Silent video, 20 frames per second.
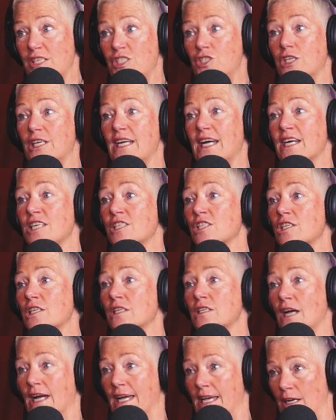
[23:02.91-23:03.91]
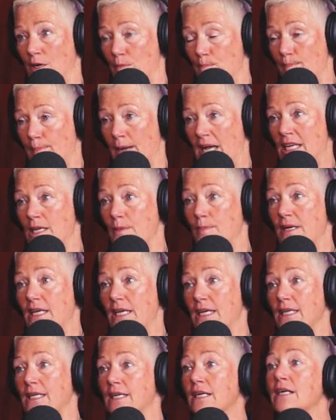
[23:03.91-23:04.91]
education, I had a
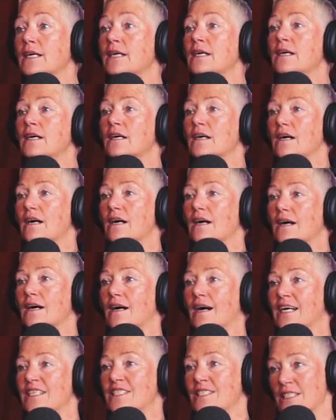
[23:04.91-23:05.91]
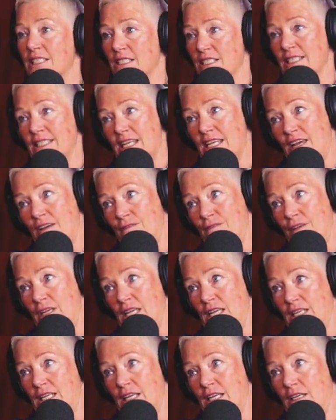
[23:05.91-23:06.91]
baby, I didn't have
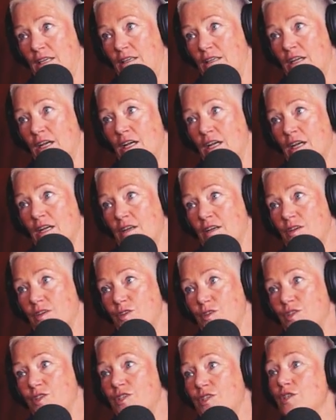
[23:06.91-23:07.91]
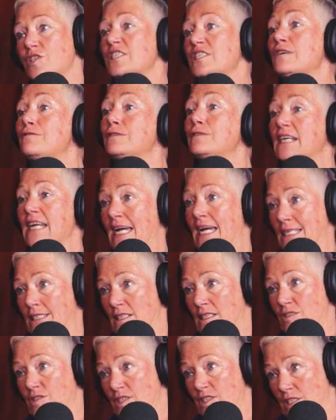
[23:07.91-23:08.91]
any
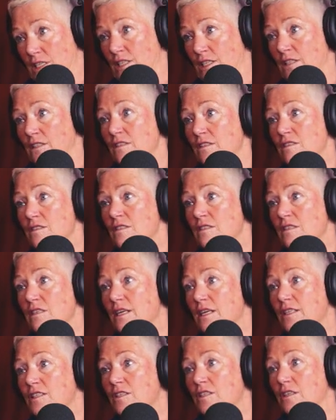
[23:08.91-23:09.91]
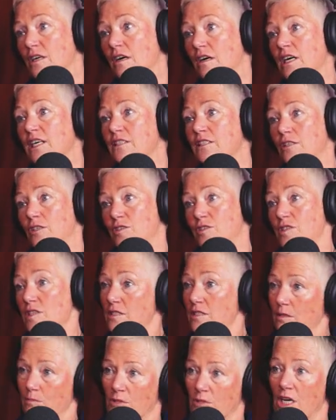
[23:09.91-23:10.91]
certificated skills. You know, I'd learned
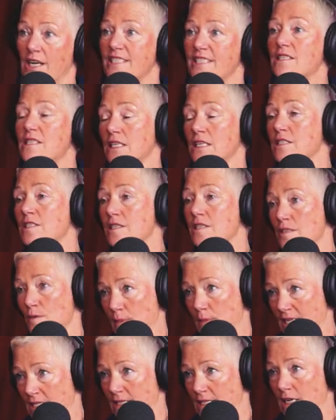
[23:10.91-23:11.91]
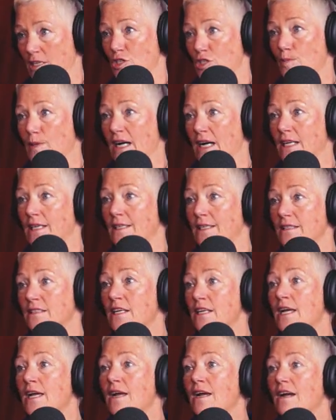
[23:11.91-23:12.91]
some nice things in the massage parlor.
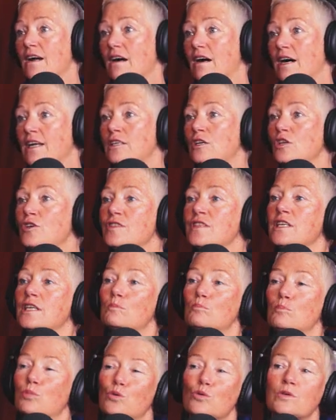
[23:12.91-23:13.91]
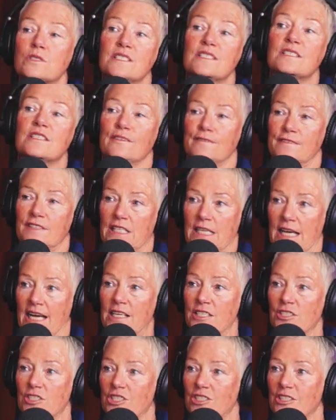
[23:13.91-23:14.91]
I'd learned the importance of
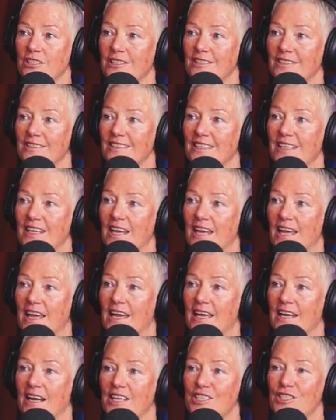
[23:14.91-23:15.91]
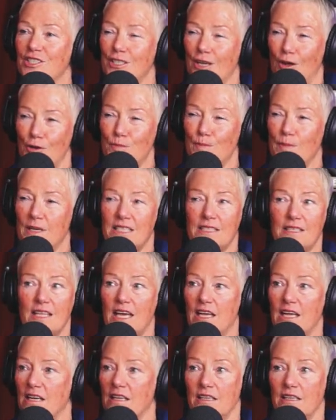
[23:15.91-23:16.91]
touch, mm-hmm. and I don't mean
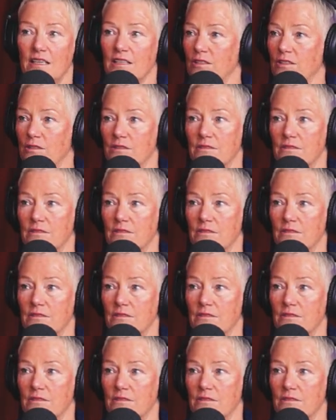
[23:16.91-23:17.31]
that in a